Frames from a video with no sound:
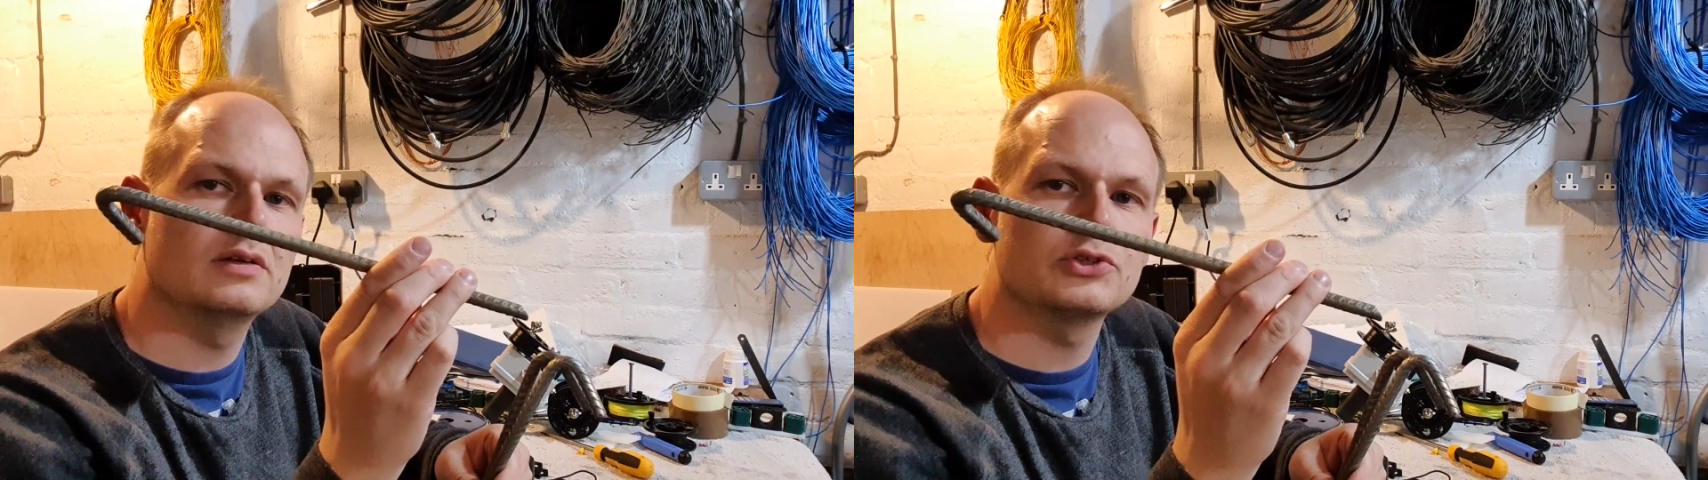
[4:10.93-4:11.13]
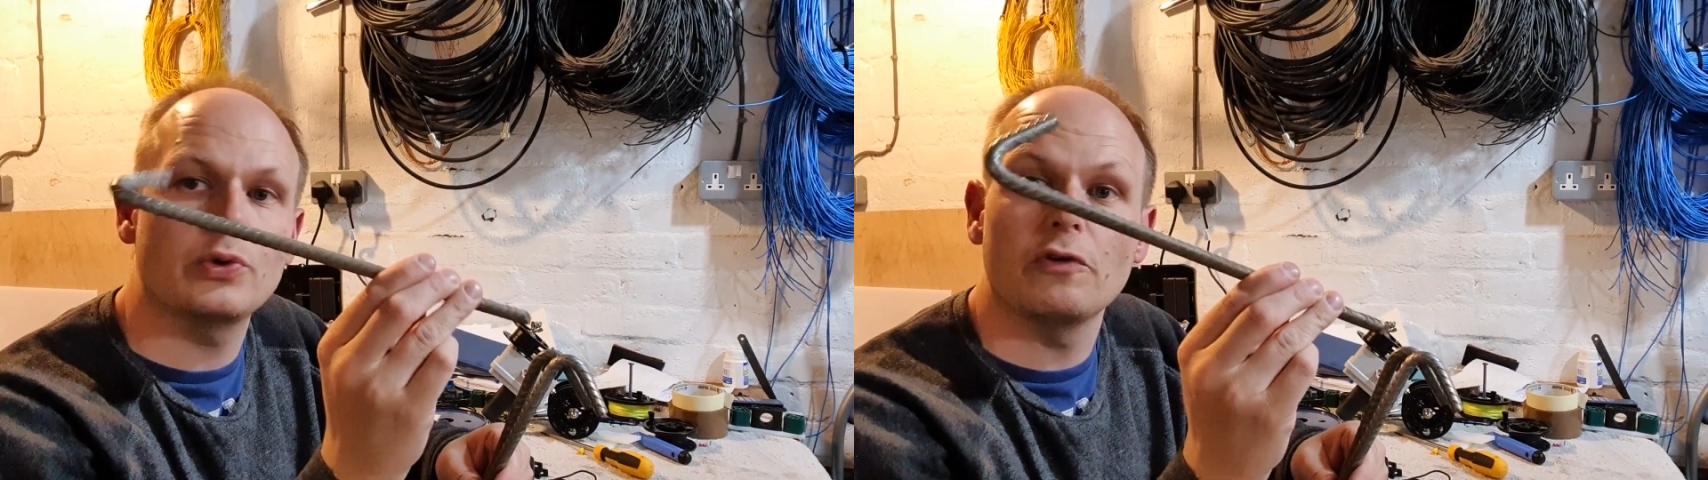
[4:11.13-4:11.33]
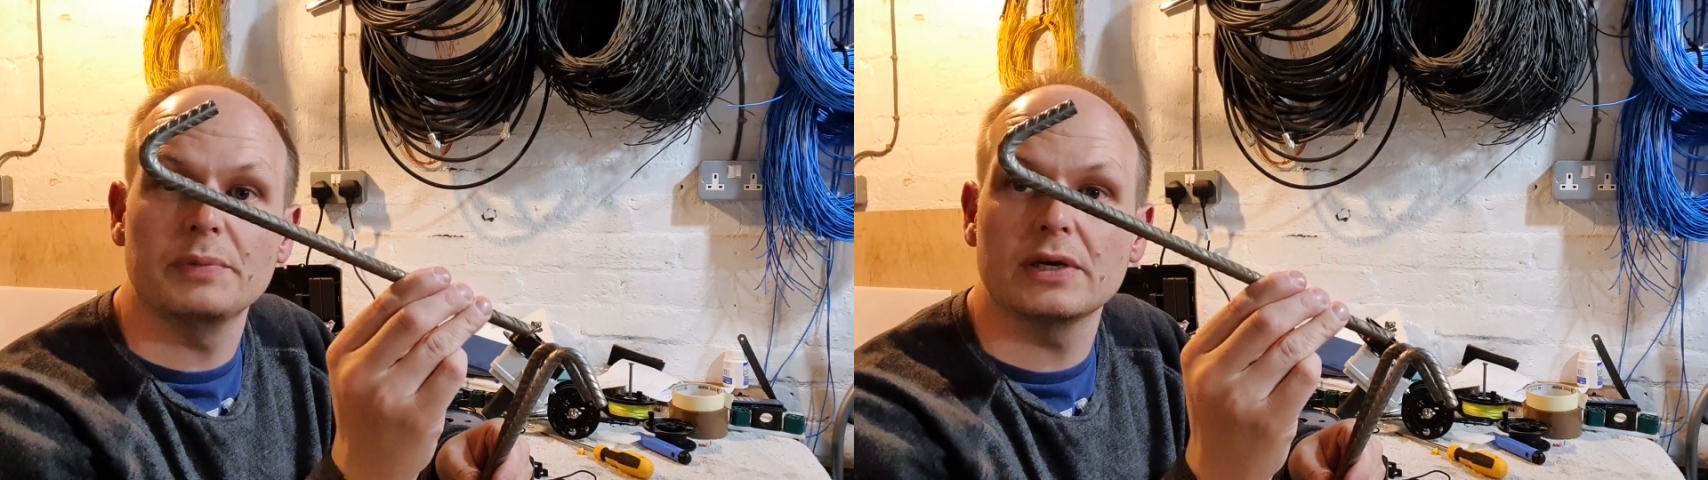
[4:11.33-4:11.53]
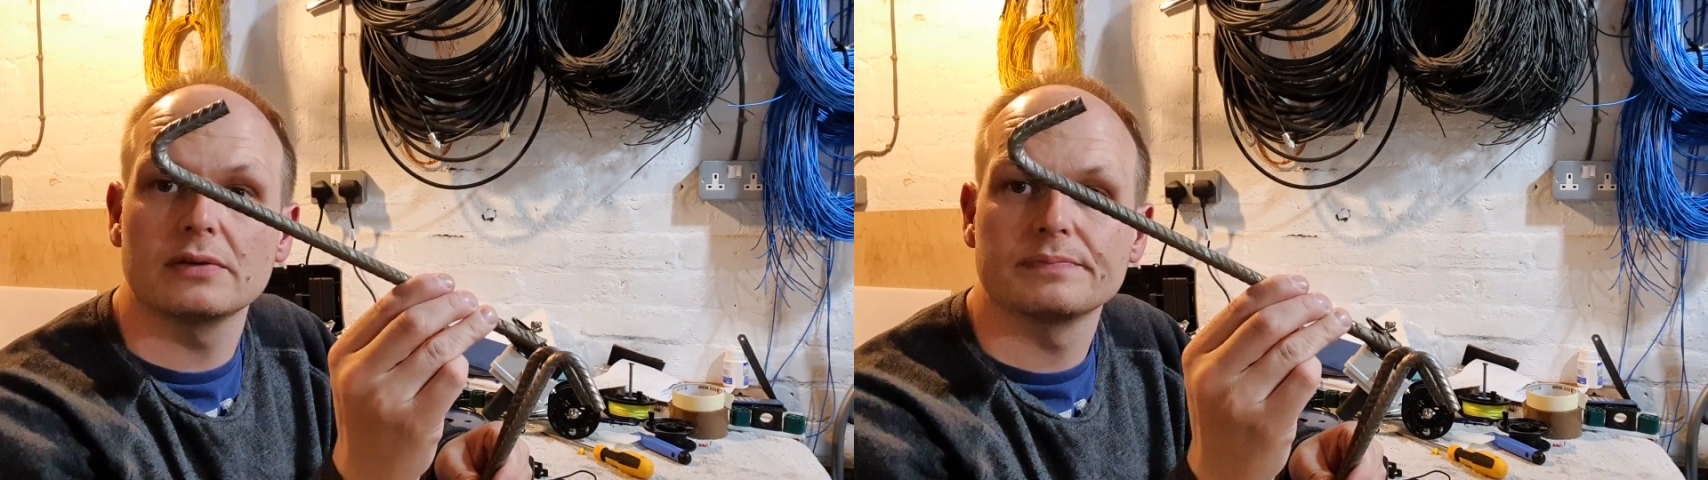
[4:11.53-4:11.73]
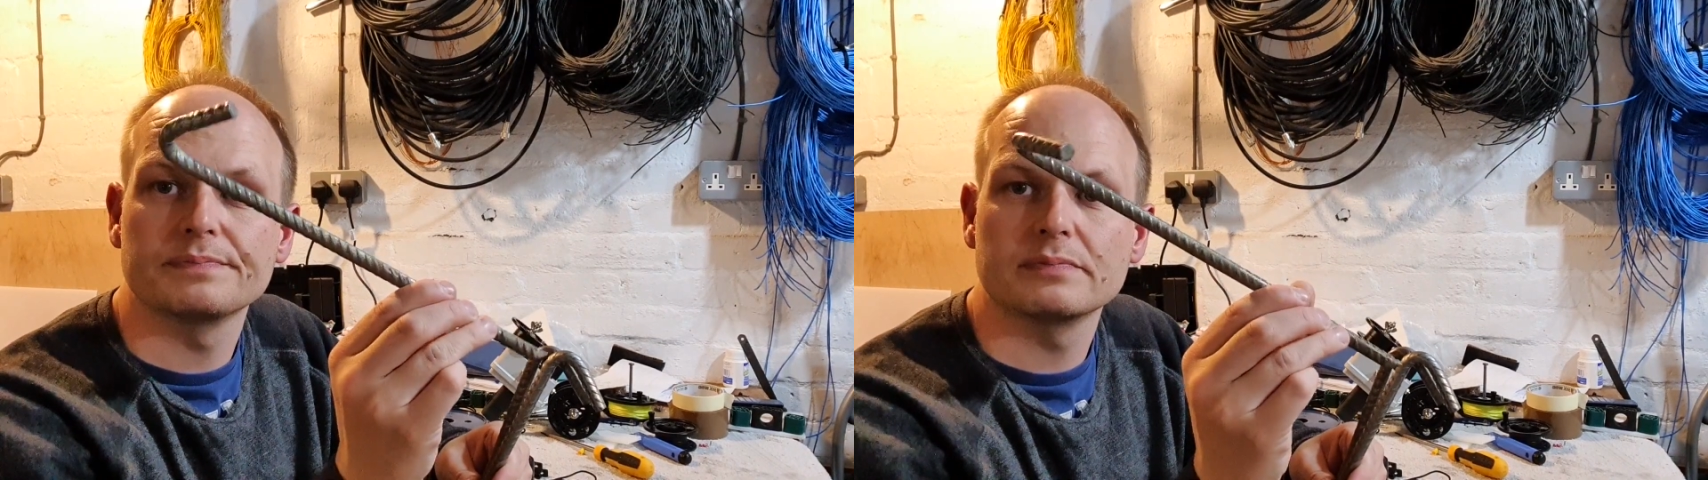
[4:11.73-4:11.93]
12 meter.
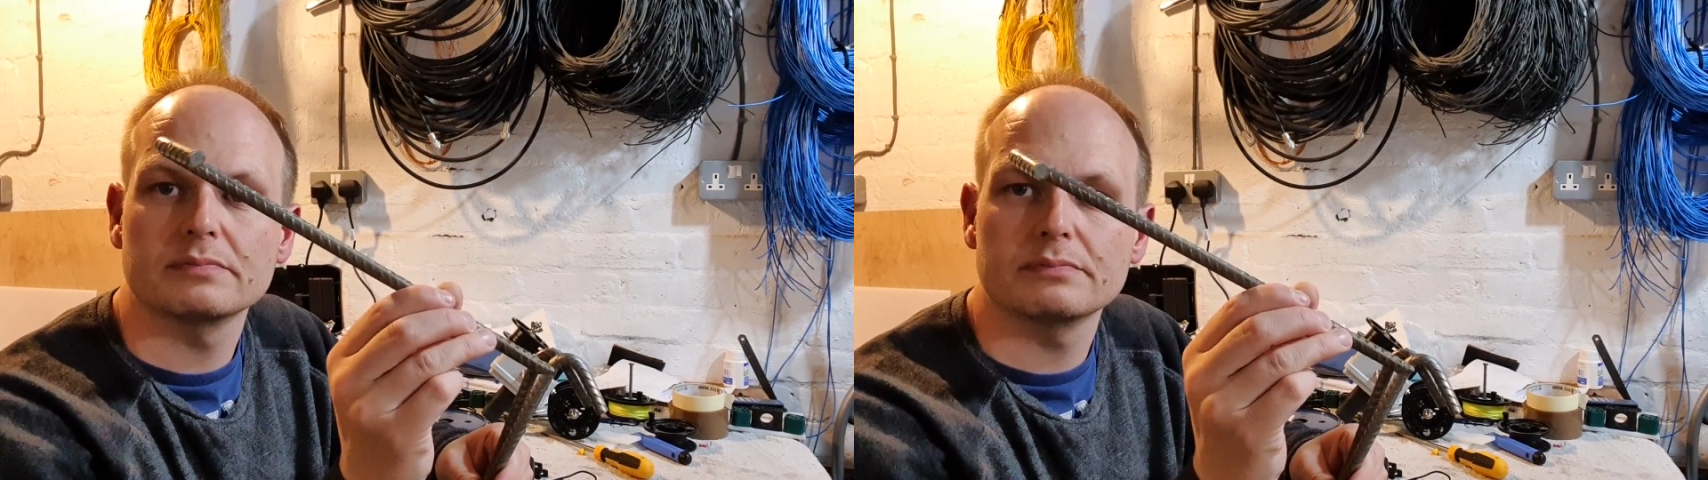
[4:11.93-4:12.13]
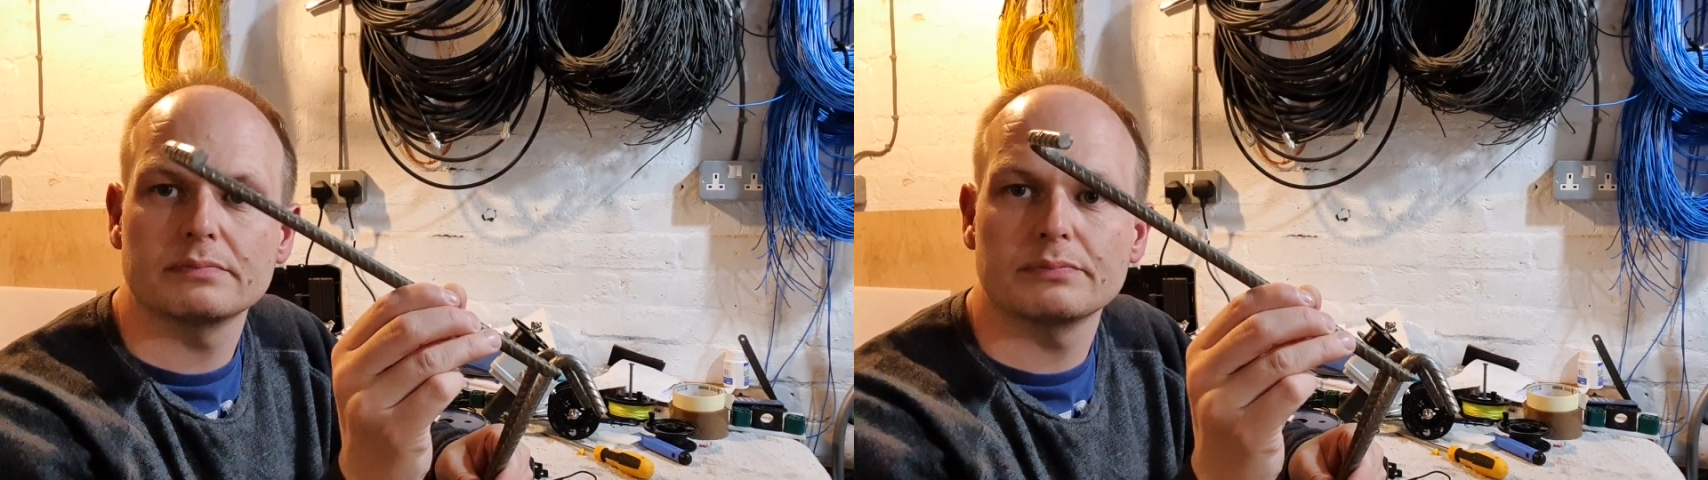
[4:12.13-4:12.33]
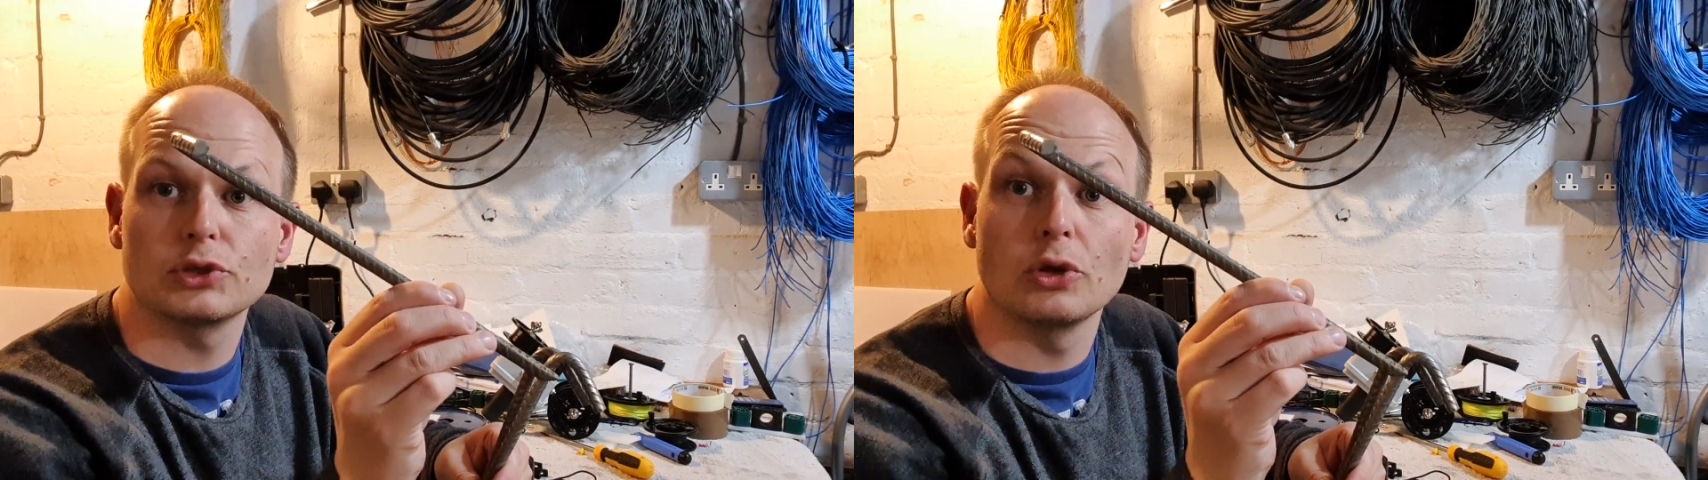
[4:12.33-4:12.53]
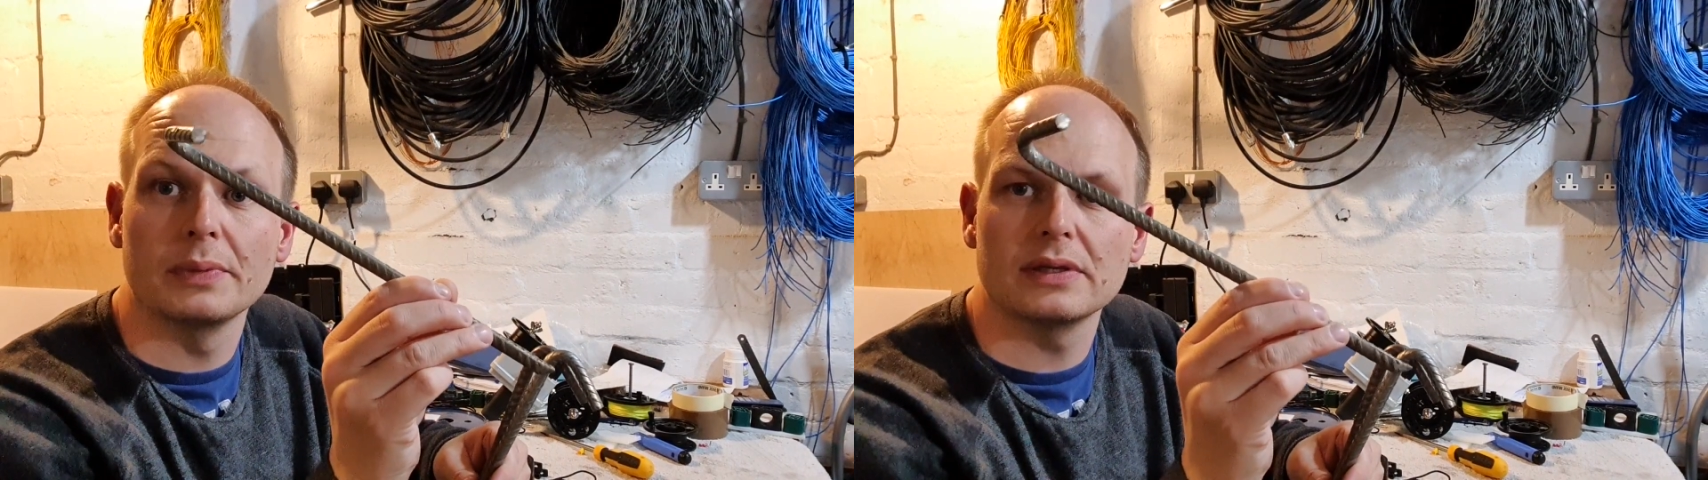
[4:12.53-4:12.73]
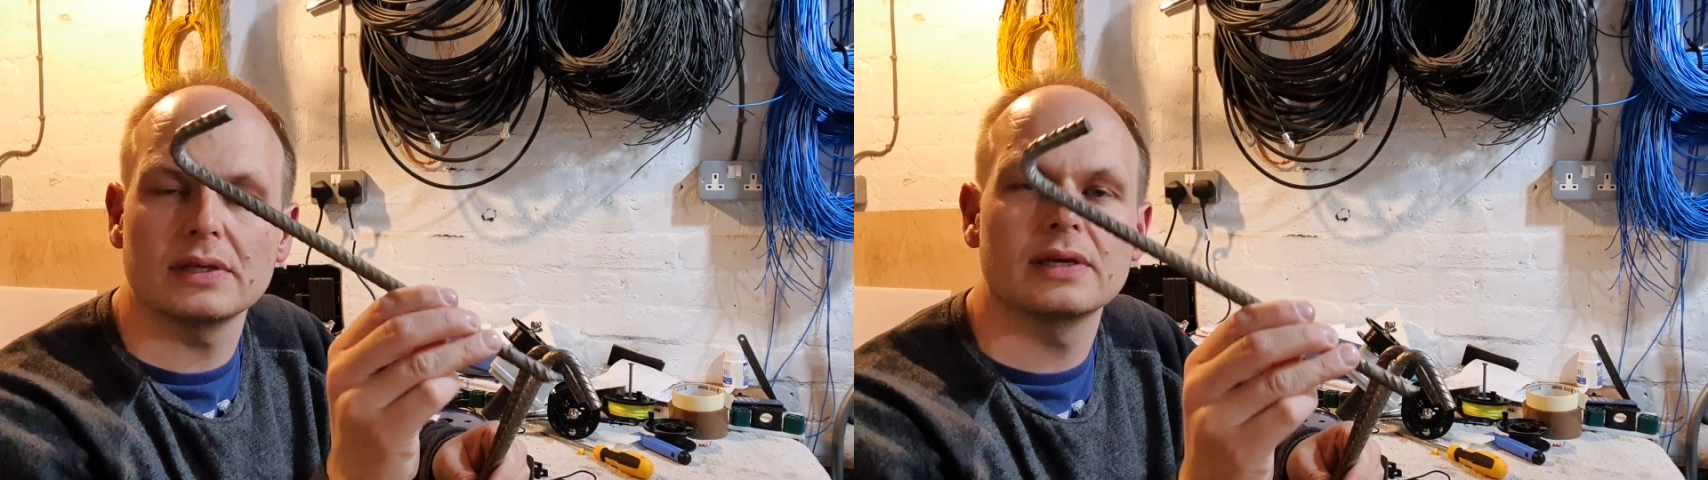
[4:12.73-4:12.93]

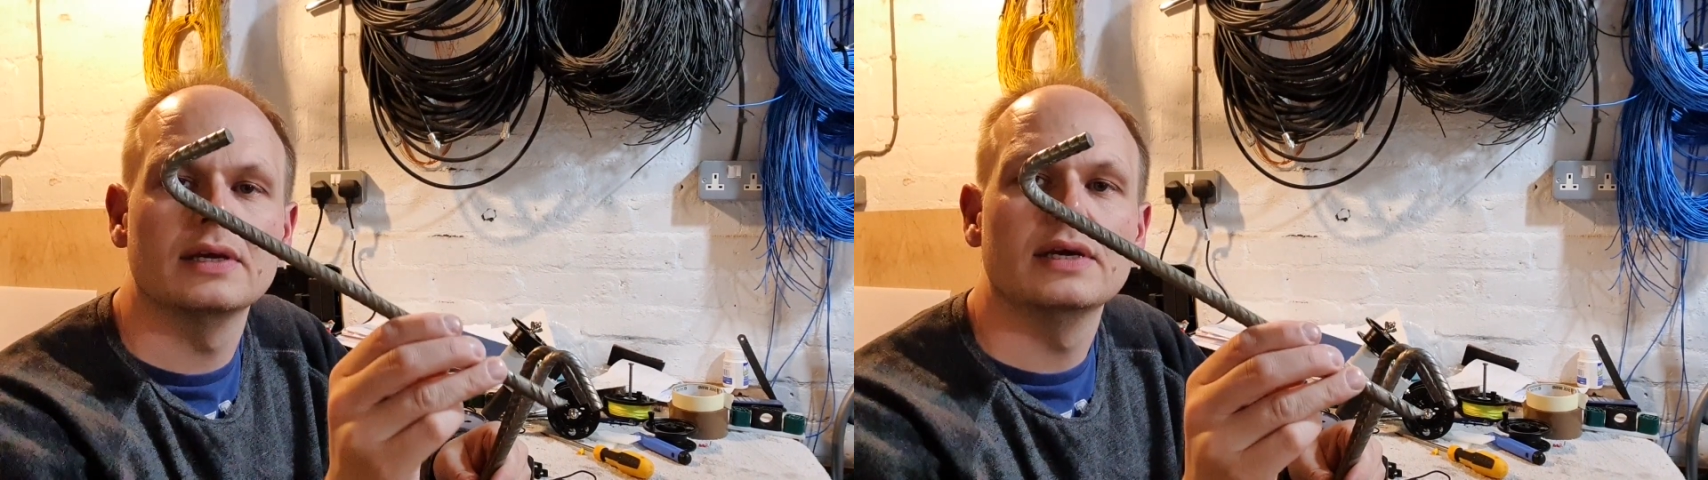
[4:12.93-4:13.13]
Predominantly,